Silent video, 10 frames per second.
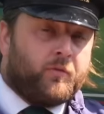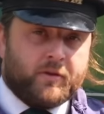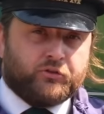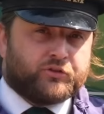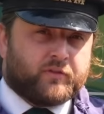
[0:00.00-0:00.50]
the
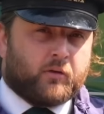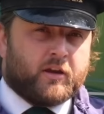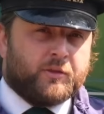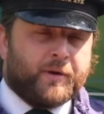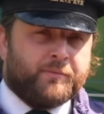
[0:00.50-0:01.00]
Middleton Railway
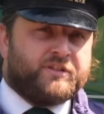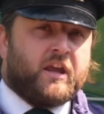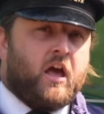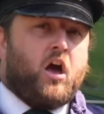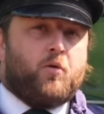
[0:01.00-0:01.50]
at the moment,
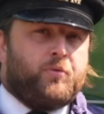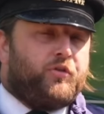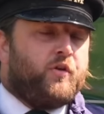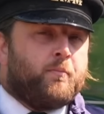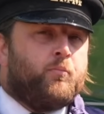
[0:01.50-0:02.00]
but
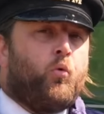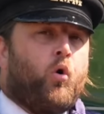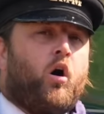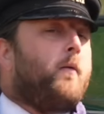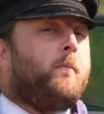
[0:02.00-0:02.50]
the
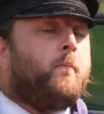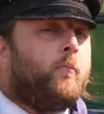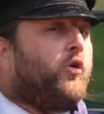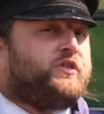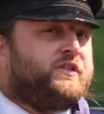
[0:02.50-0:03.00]
more
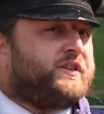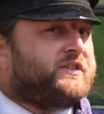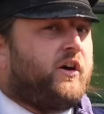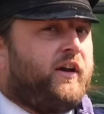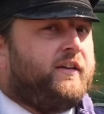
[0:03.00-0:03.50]
modern
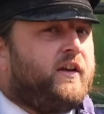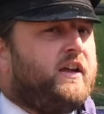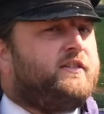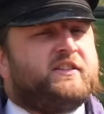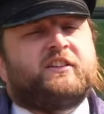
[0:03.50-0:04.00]
design,
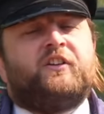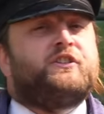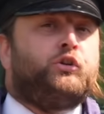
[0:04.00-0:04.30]
designed to